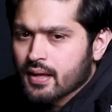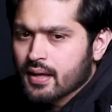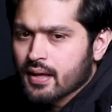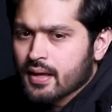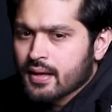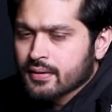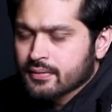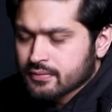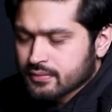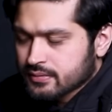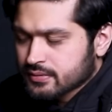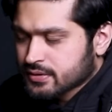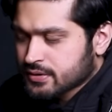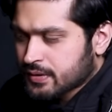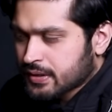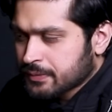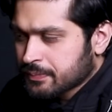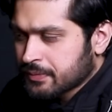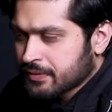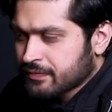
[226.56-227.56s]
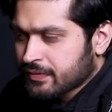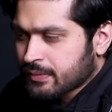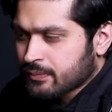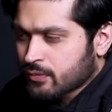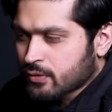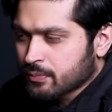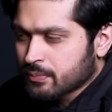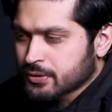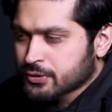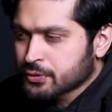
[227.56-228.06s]
And correct me if I'm
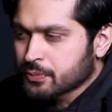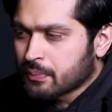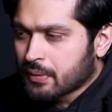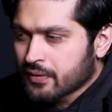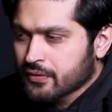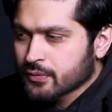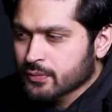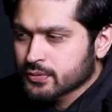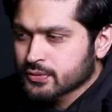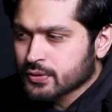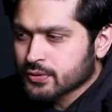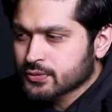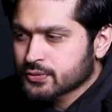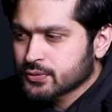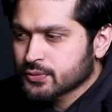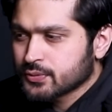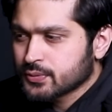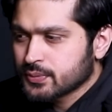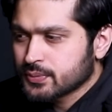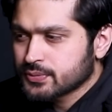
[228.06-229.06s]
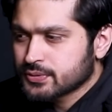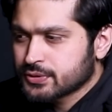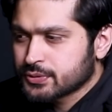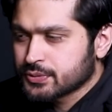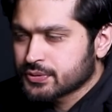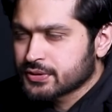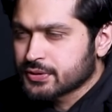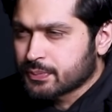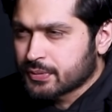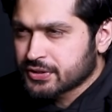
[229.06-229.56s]
wrong, but your mother she
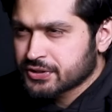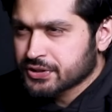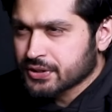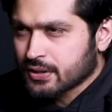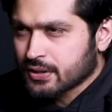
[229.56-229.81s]
was in the British